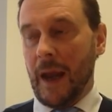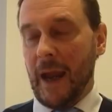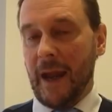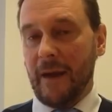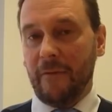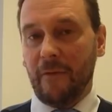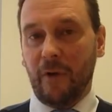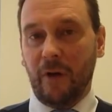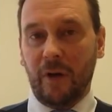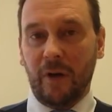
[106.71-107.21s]

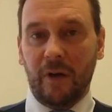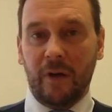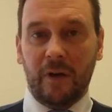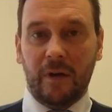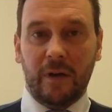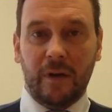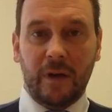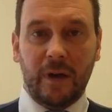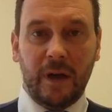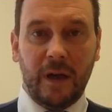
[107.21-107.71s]
I will
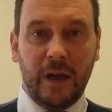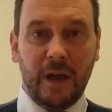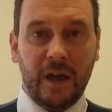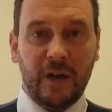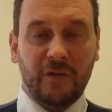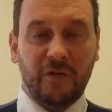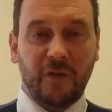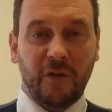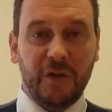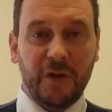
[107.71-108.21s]

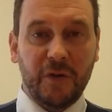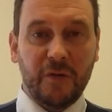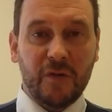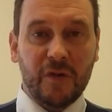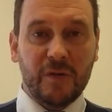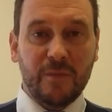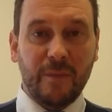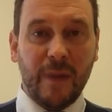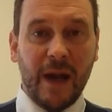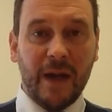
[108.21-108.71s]

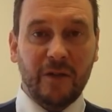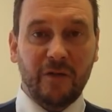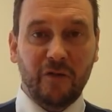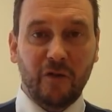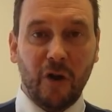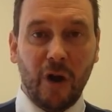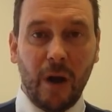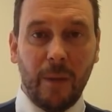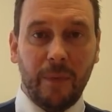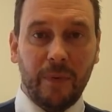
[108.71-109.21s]
introduce my
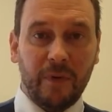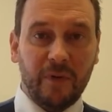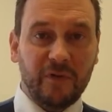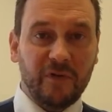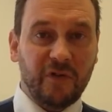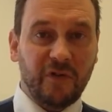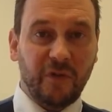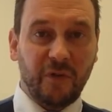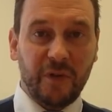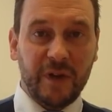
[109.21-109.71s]
top
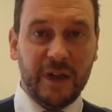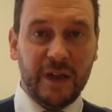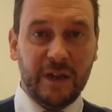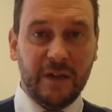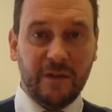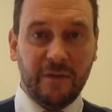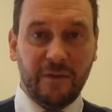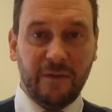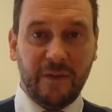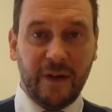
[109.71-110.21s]

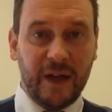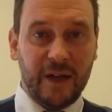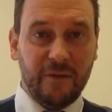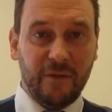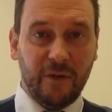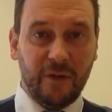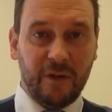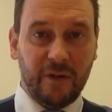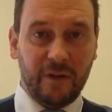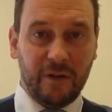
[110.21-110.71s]
three
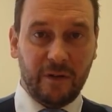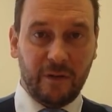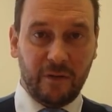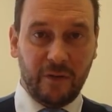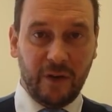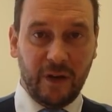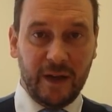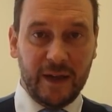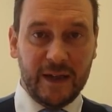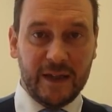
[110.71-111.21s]
favorite
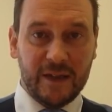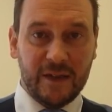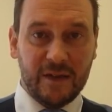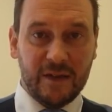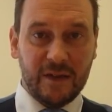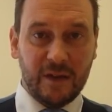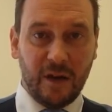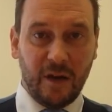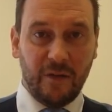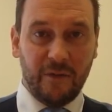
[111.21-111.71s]

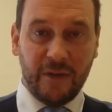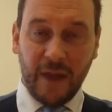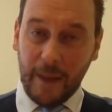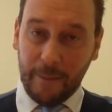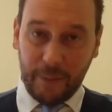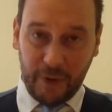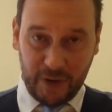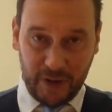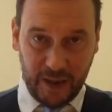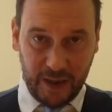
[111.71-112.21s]
releases of
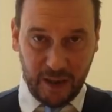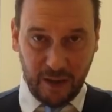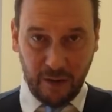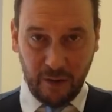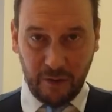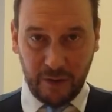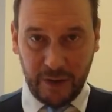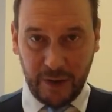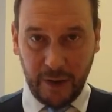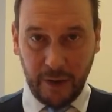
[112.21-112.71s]
that
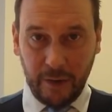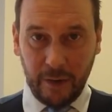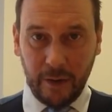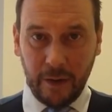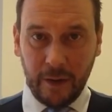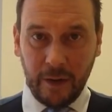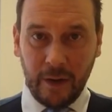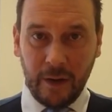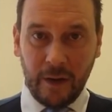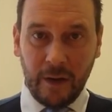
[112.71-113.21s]
particular
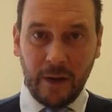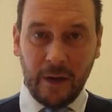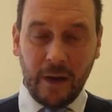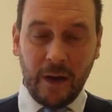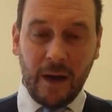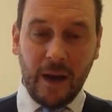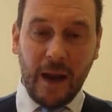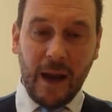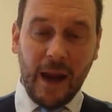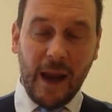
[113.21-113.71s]
year
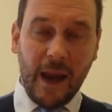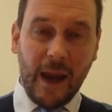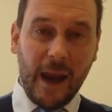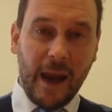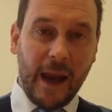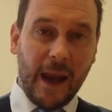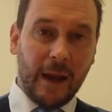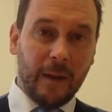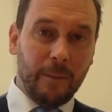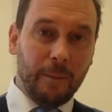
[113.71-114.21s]

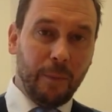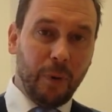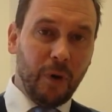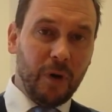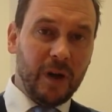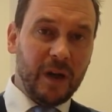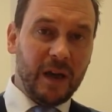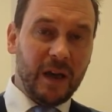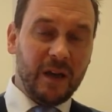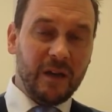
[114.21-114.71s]
and
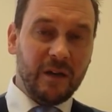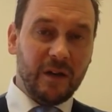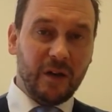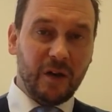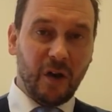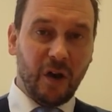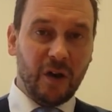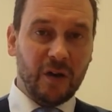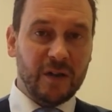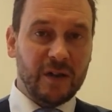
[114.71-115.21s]
put it in the
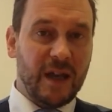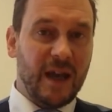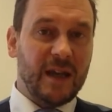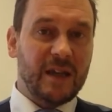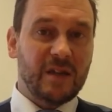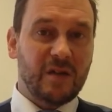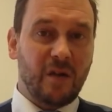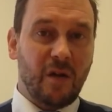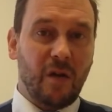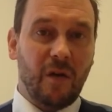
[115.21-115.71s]

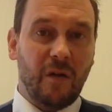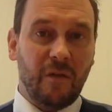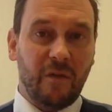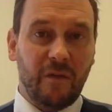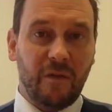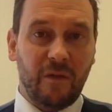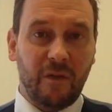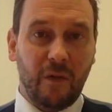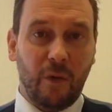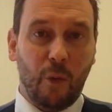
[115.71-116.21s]
context
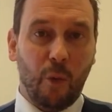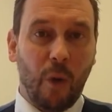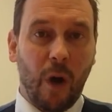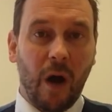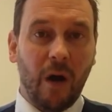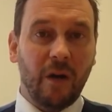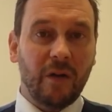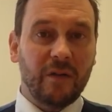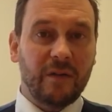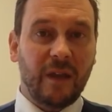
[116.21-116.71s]
of
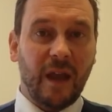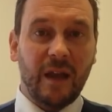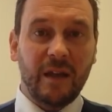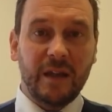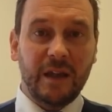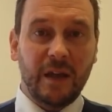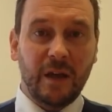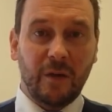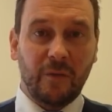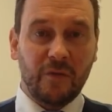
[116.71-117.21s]
what that
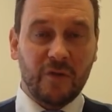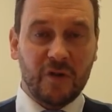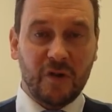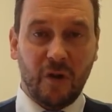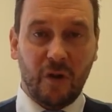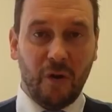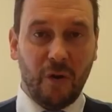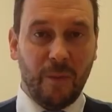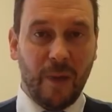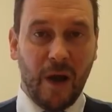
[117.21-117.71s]
year was
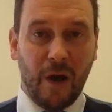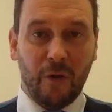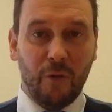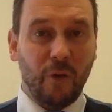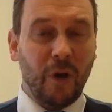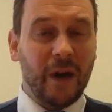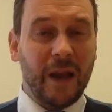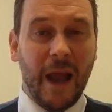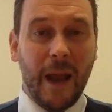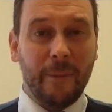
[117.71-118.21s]
all about,
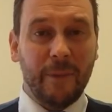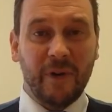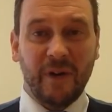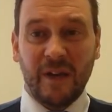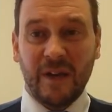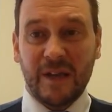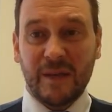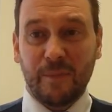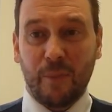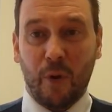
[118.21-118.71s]
what happened
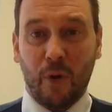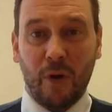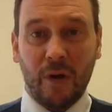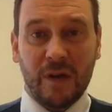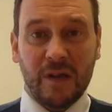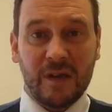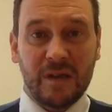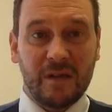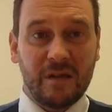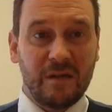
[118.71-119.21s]
in
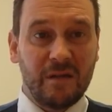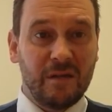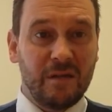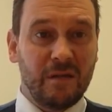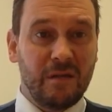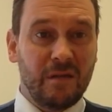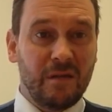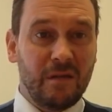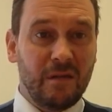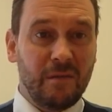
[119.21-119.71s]
sports,
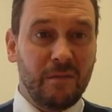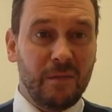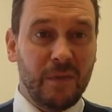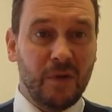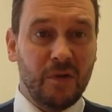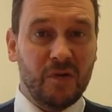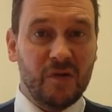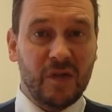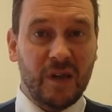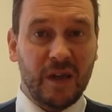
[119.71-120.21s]

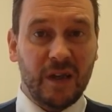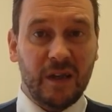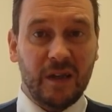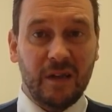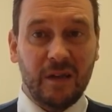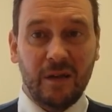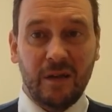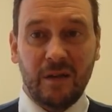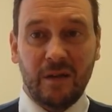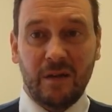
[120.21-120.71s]
music,
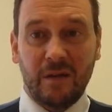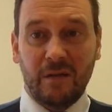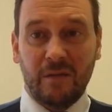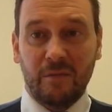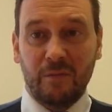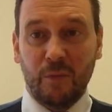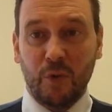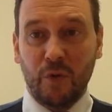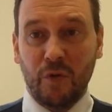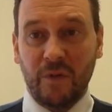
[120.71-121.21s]

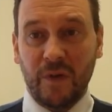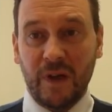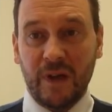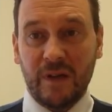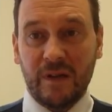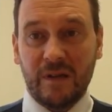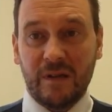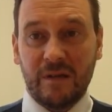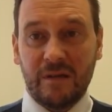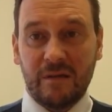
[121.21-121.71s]

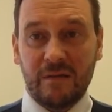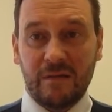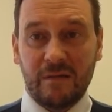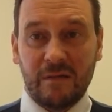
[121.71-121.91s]
movies,